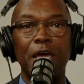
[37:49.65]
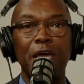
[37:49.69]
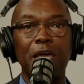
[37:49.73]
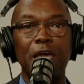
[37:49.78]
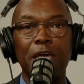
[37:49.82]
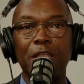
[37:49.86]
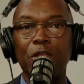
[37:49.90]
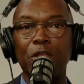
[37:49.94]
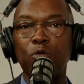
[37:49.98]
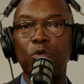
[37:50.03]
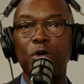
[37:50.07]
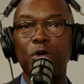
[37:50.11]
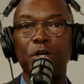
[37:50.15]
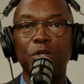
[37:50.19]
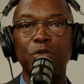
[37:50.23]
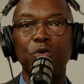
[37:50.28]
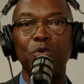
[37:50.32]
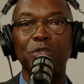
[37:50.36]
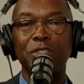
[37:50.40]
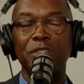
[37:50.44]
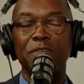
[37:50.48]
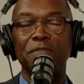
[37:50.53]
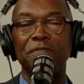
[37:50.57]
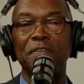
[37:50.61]
anyone who
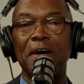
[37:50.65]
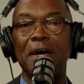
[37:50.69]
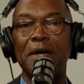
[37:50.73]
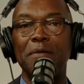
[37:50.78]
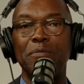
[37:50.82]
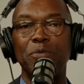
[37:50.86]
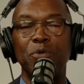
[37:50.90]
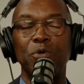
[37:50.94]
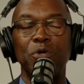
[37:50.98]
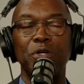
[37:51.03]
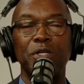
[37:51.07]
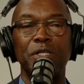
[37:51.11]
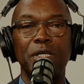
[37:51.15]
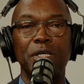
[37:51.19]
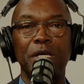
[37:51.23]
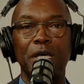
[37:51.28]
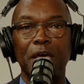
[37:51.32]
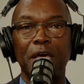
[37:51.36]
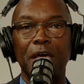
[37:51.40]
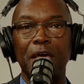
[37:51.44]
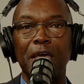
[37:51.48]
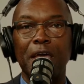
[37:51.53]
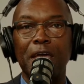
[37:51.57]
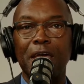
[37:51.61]
has a fibroid,
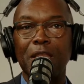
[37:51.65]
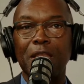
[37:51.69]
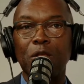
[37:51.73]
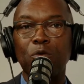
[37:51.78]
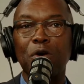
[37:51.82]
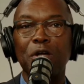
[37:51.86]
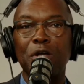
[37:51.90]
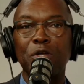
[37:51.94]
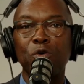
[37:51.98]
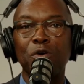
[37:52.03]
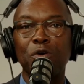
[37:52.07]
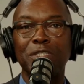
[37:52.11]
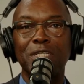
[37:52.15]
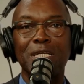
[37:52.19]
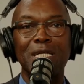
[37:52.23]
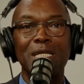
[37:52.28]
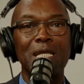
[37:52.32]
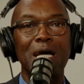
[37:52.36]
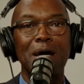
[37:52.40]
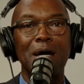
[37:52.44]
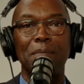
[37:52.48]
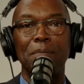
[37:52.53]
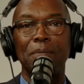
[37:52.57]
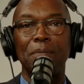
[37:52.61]
anyone who has a
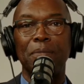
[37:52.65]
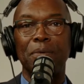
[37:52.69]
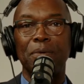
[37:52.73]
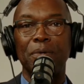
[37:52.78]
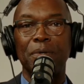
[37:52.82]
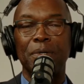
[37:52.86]
lump,